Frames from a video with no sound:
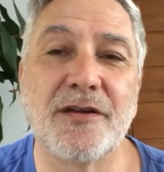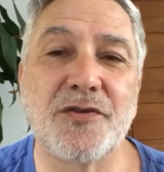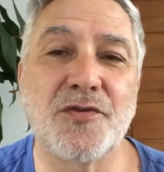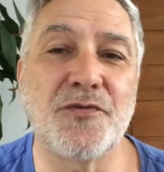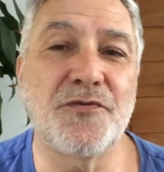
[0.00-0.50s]

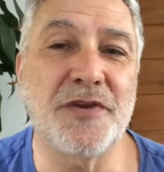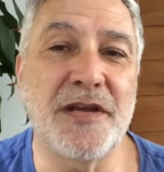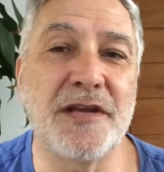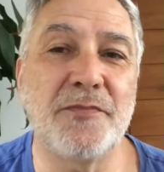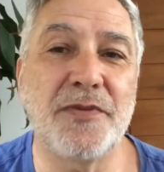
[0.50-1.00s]
to
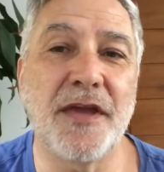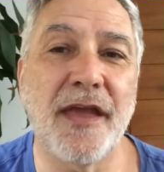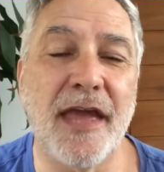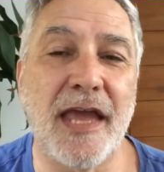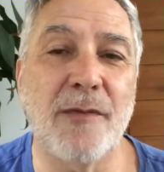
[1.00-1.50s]
really being
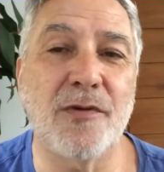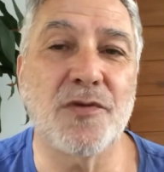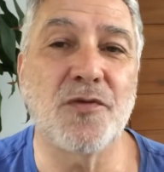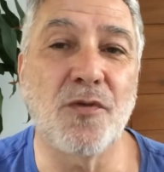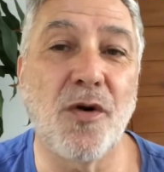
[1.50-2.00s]
able
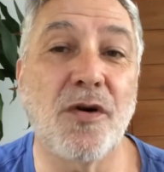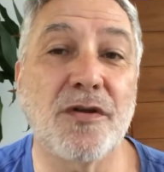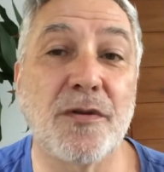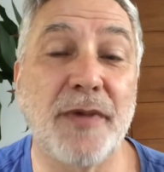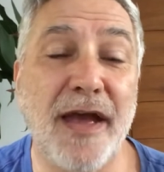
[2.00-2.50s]
to walk
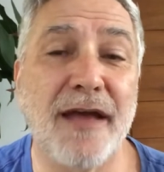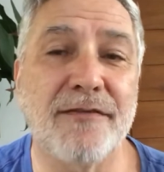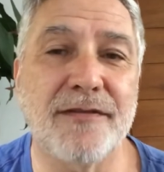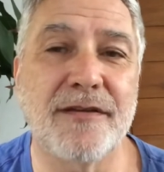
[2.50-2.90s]
the path.